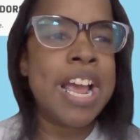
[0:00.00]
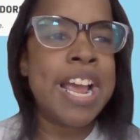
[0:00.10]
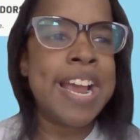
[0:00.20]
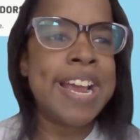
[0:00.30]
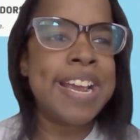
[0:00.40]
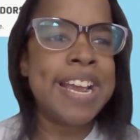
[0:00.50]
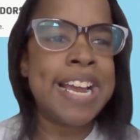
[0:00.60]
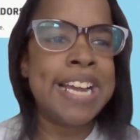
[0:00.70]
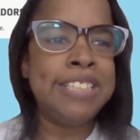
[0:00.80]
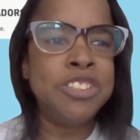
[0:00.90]
a
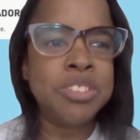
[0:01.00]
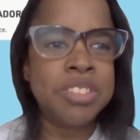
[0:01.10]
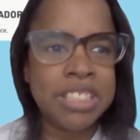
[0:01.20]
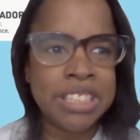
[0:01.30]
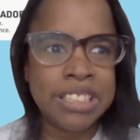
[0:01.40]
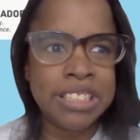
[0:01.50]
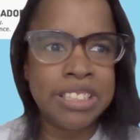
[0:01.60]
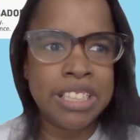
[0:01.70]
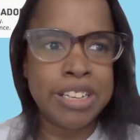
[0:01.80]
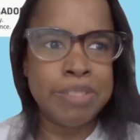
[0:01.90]

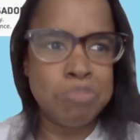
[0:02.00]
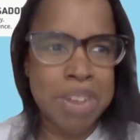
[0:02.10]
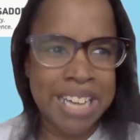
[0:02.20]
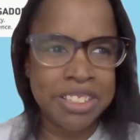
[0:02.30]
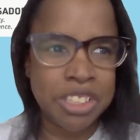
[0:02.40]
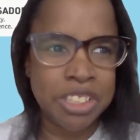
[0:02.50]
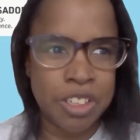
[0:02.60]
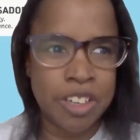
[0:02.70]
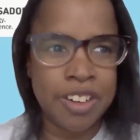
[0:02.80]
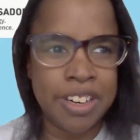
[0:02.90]
AngelSense ambassador,